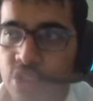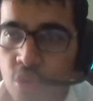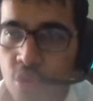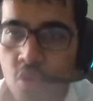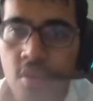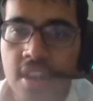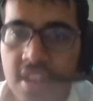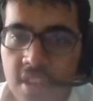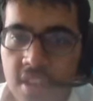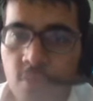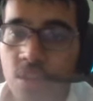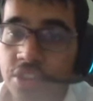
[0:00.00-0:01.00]
Giroud
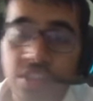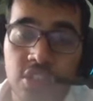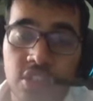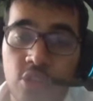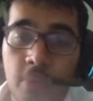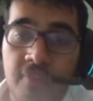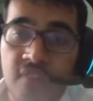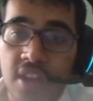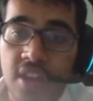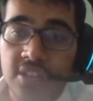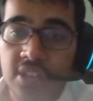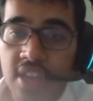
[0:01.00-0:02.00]
really does show up in
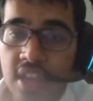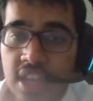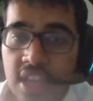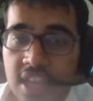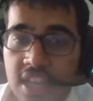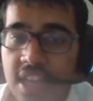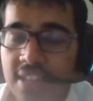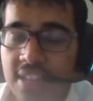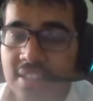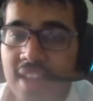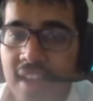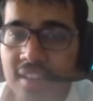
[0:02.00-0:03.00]
France. He is
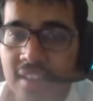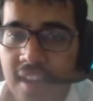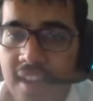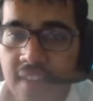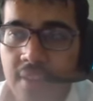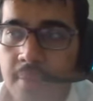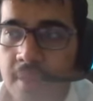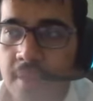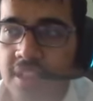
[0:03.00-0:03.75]
that guy that makes